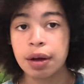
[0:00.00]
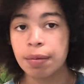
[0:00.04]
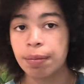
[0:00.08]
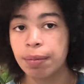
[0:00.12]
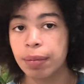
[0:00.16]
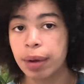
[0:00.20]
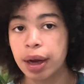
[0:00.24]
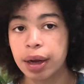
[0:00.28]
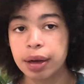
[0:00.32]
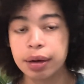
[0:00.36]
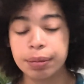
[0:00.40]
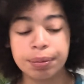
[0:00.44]

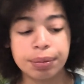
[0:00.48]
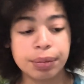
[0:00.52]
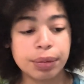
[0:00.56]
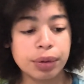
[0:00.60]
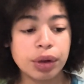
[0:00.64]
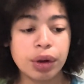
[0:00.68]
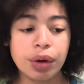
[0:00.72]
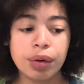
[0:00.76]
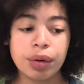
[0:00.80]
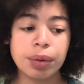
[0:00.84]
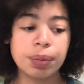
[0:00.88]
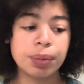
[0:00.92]
But
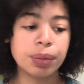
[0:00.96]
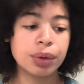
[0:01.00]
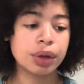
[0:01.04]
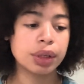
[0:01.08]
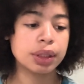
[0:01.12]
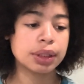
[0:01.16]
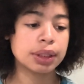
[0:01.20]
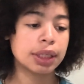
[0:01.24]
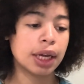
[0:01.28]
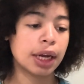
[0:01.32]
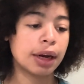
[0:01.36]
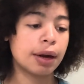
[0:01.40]
knowing more
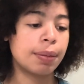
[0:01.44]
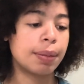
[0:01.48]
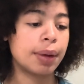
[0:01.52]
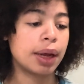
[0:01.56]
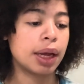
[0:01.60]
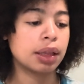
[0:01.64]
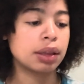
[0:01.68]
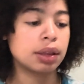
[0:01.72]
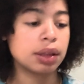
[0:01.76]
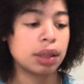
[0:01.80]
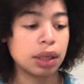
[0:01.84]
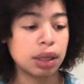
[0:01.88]
is not a
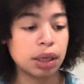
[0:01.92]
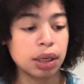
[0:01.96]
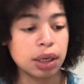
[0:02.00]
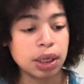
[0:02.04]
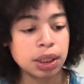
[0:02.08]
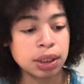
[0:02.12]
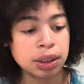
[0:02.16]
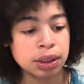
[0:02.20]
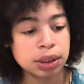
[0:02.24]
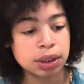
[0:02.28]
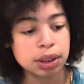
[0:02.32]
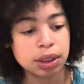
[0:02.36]
bad thing.
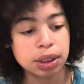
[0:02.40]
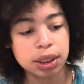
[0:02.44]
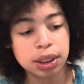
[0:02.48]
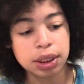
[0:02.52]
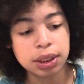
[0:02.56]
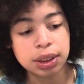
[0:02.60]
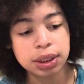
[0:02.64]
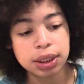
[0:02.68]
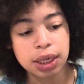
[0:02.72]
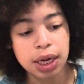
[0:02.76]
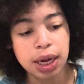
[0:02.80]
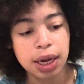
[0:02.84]
Let's
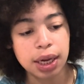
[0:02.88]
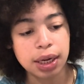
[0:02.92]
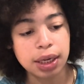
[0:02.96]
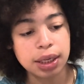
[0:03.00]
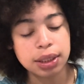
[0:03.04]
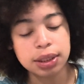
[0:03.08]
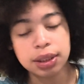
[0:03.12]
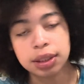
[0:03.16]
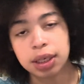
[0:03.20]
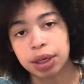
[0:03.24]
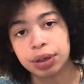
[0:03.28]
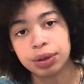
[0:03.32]
not
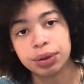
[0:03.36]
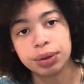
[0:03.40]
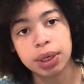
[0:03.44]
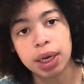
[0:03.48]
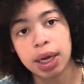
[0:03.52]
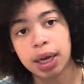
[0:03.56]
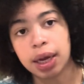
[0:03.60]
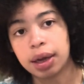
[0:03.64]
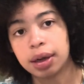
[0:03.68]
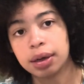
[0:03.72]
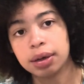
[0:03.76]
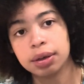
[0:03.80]
do
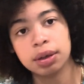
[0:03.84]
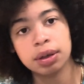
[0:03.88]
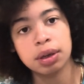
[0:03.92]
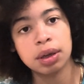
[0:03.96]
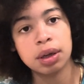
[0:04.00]
that.